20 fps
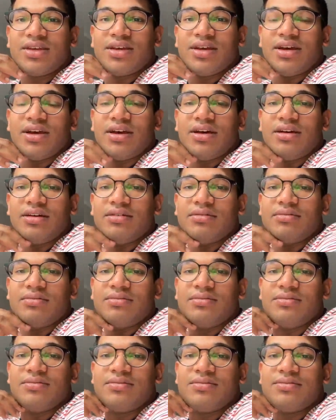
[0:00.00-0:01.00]

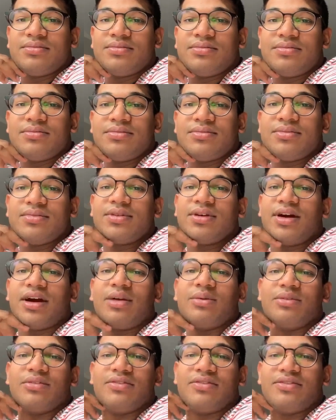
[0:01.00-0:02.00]
Um, I
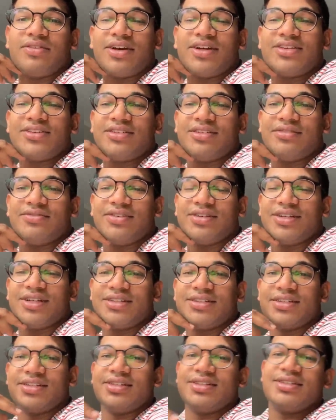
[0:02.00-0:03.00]
will fight you for
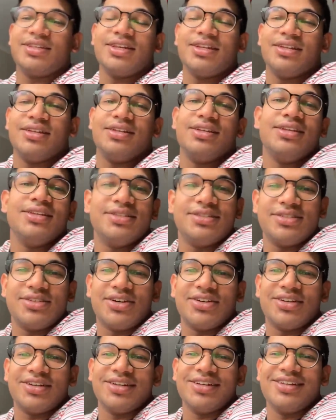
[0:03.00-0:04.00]
dissing Sen. He is
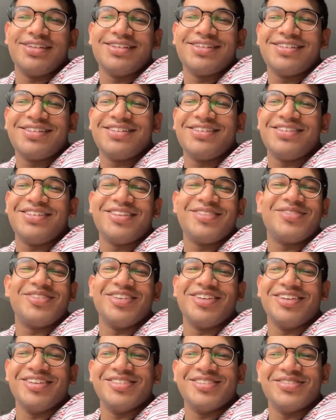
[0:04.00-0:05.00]
godly. Oh, that's
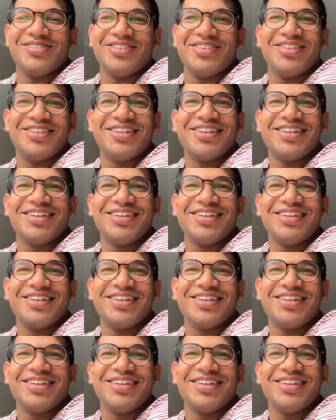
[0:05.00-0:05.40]
very nice of you.